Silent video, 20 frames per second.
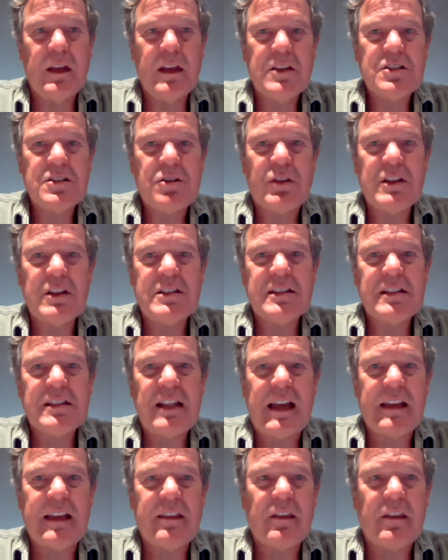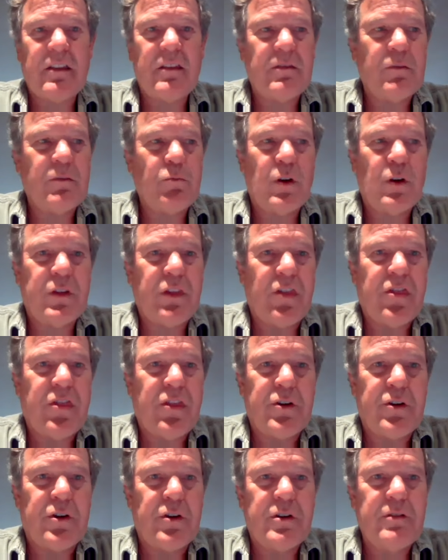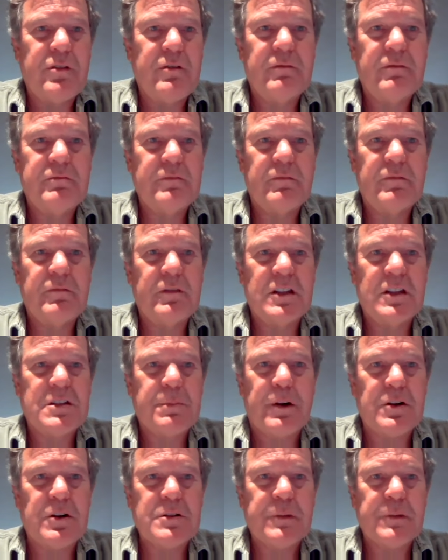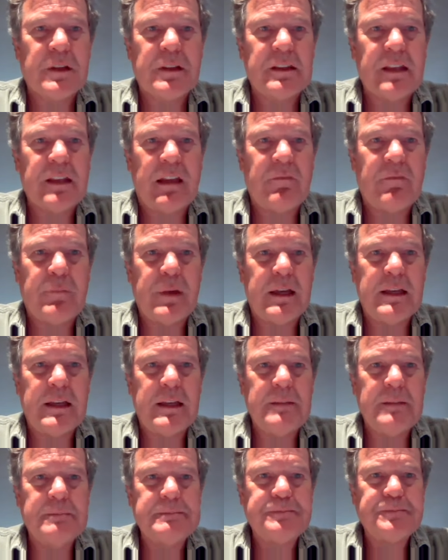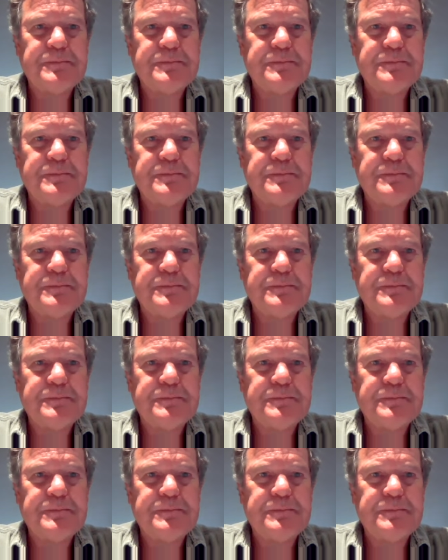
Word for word: So this is like the what the third disbursement that they've made.